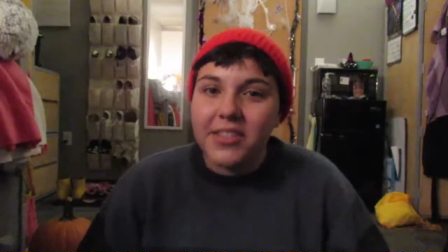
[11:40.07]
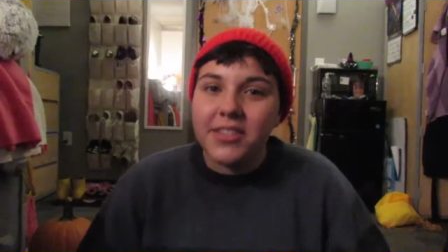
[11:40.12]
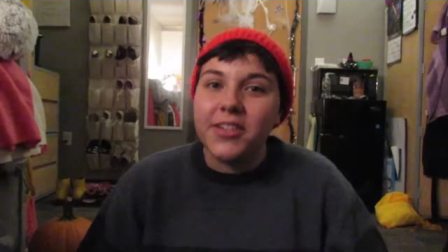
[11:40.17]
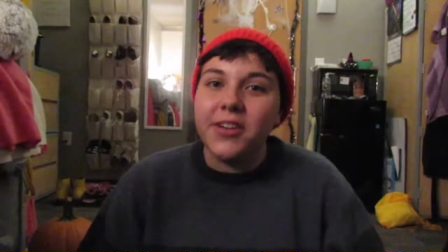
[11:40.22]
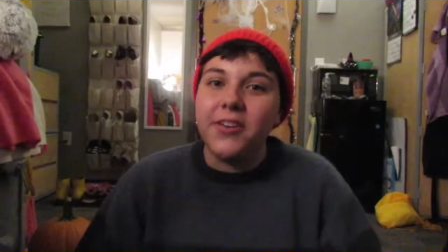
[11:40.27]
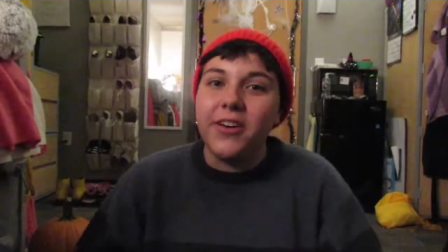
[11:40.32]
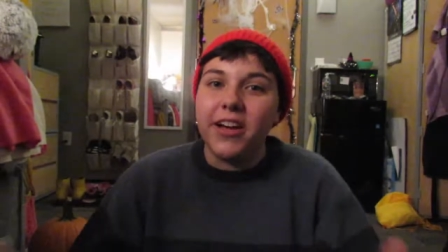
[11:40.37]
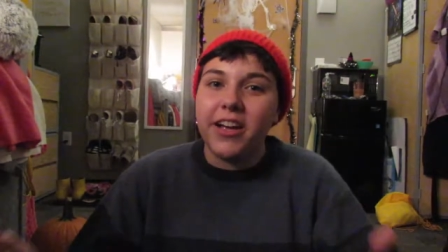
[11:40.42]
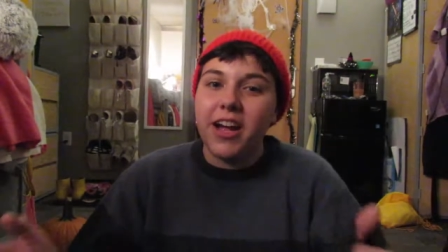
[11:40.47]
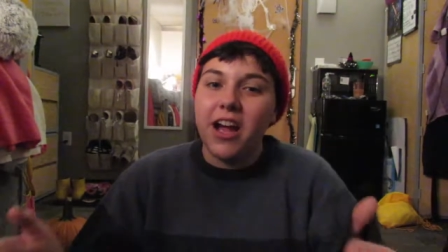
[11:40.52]

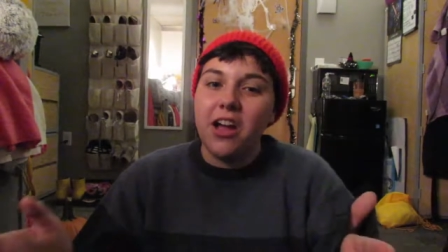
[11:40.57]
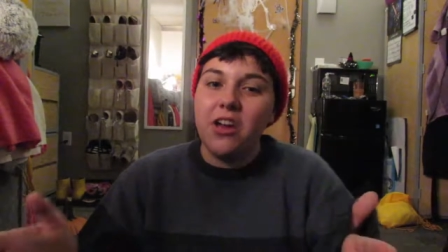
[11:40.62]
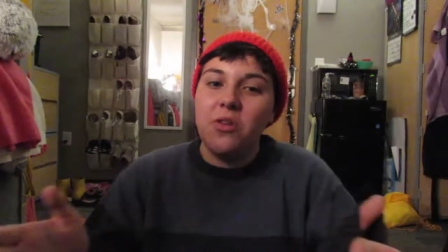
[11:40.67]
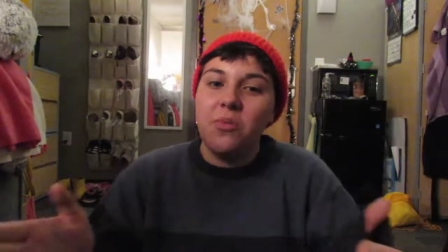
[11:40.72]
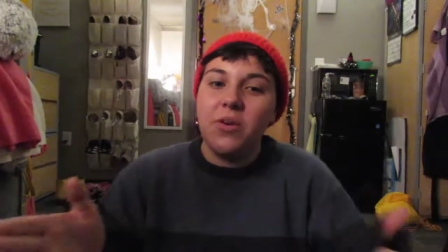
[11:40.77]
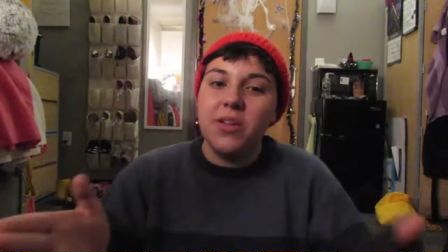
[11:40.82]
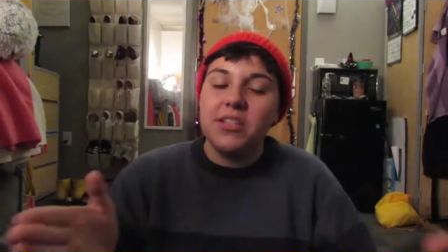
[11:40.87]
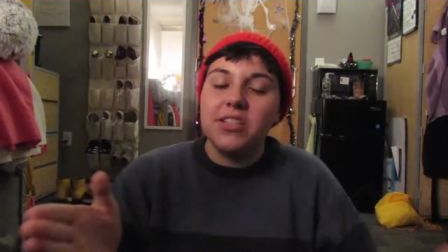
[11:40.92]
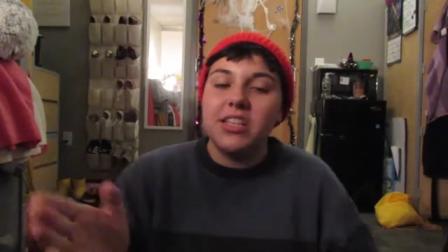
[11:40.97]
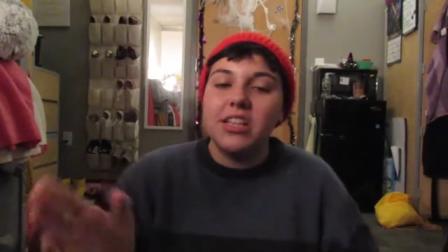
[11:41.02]
so I kind
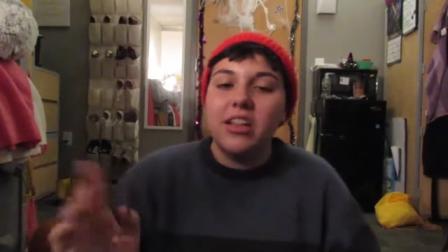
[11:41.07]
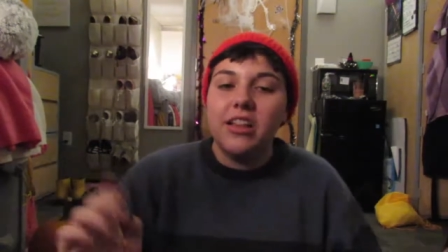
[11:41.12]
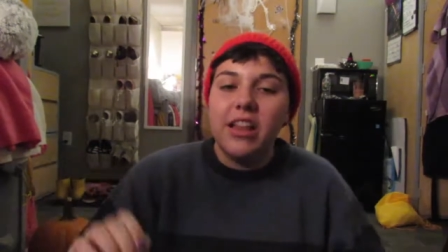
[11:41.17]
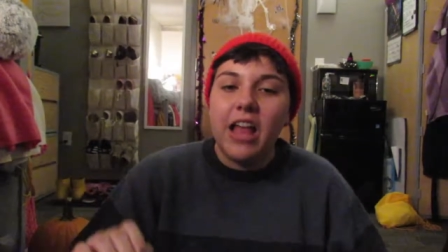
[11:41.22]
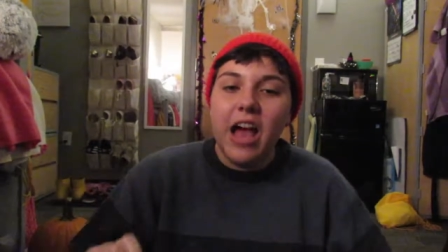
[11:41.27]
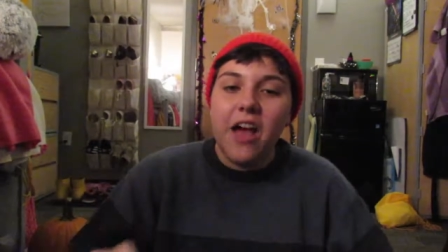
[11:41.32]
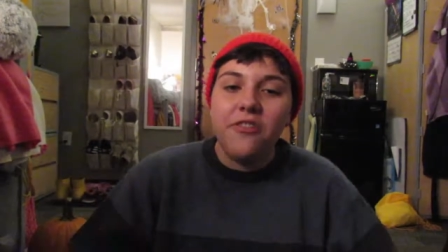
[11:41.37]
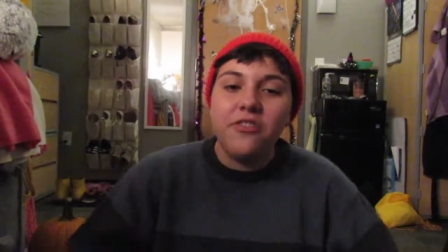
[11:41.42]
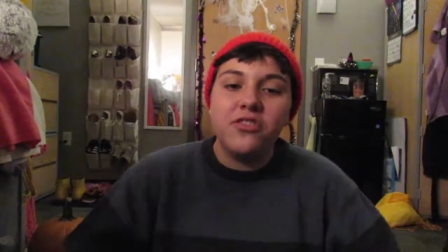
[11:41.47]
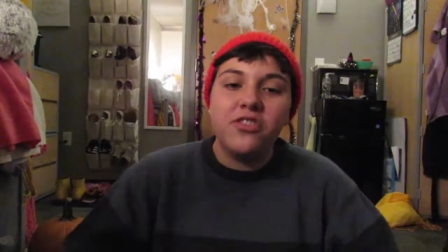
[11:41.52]
of went to the
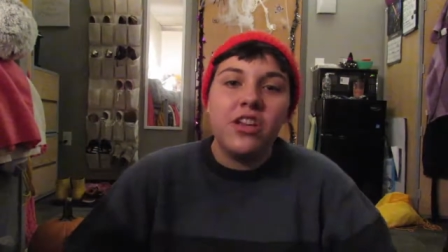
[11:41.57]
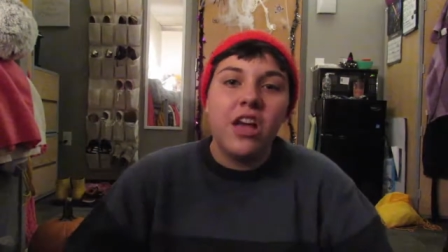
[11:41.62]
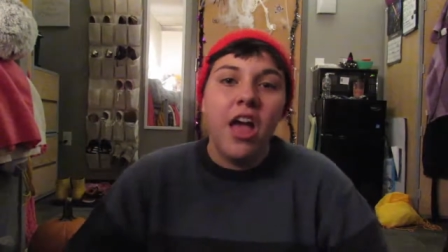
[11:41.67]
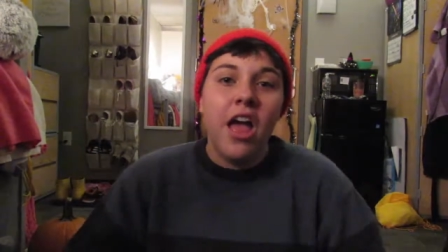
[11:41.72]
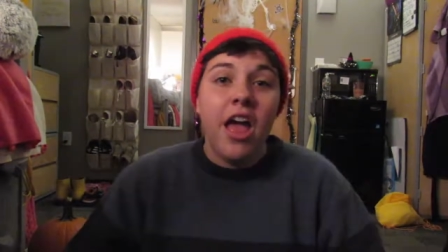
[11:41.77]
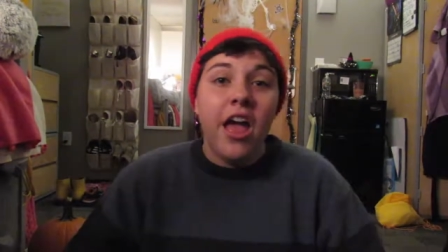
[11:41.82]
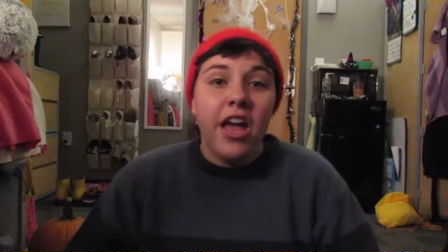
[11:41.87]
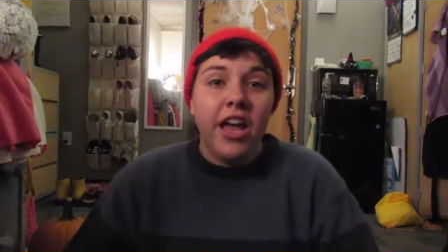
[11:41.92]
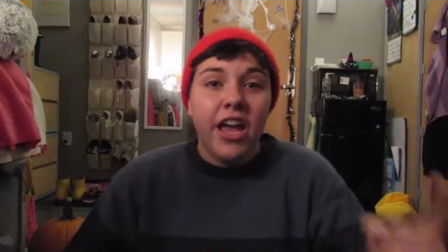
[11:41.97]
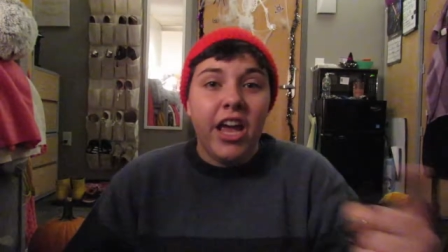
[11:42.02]
left,
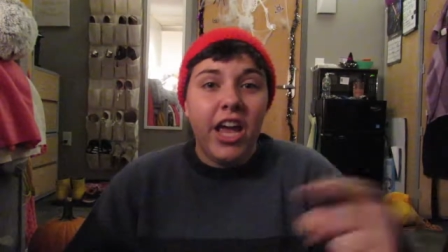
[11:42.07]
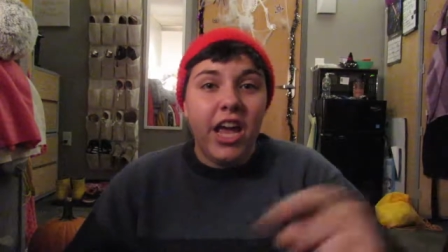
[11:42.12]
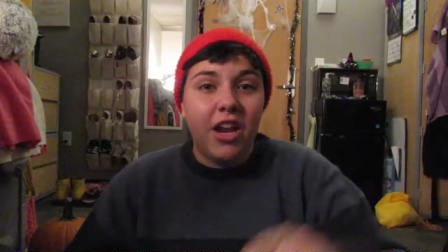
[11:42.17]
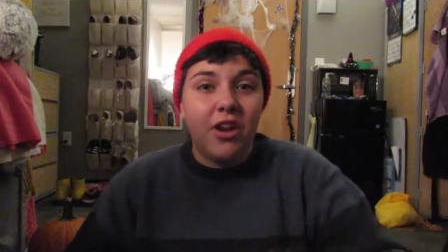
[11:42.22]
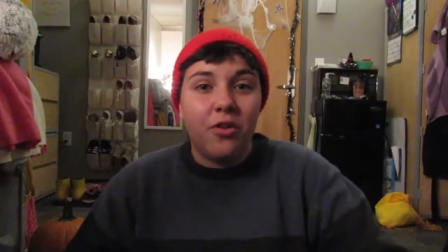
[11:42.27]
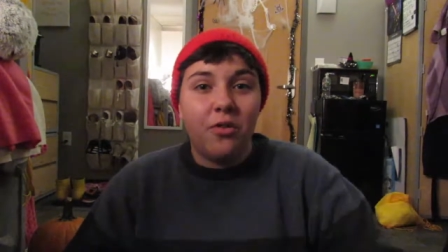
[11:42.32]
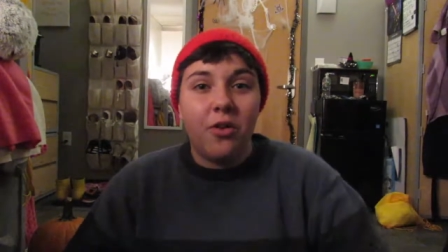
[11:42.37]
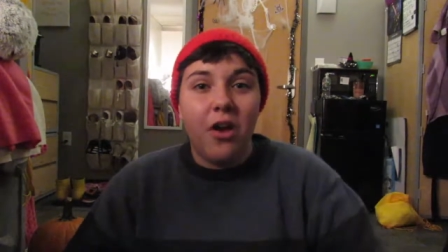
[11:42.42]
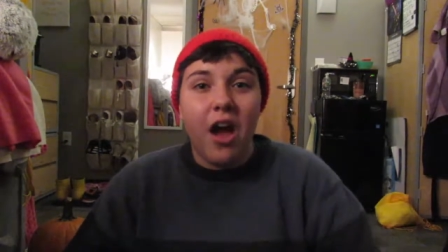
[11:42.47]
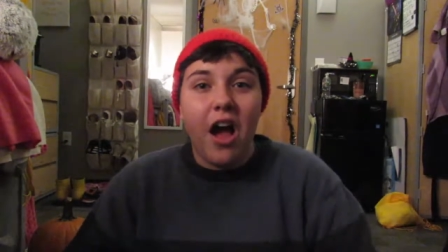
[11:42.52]
hit
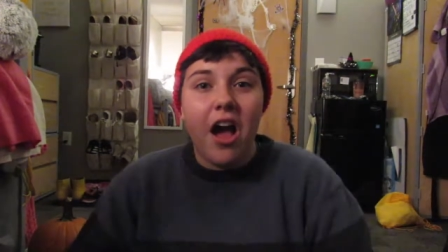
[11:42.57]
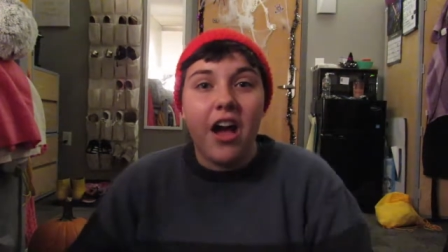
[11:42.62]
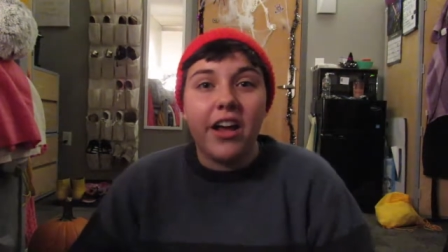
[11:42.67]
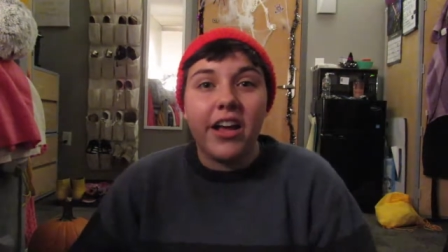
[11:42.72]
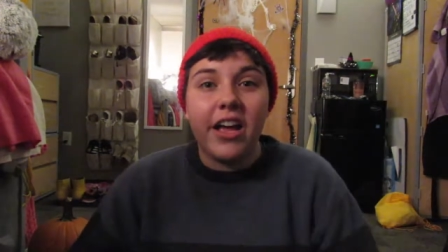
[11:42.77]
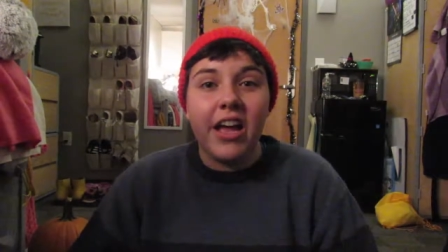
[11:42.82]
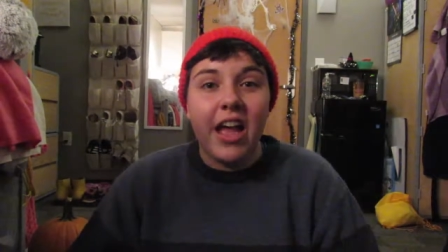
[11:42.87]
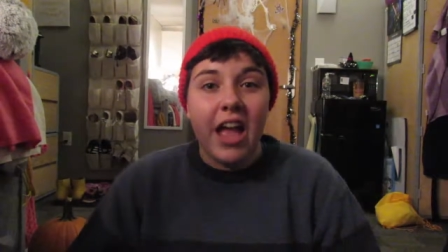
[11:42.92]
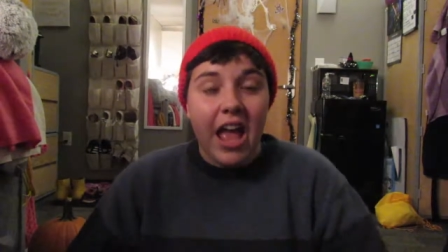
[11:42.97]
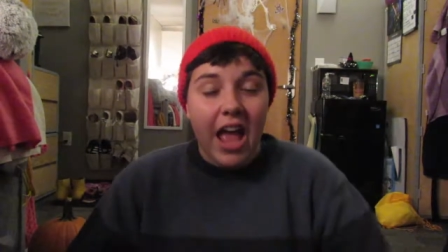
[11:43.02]
a
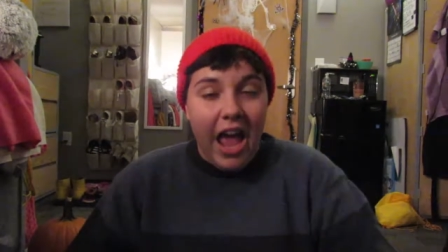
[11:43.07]
rock,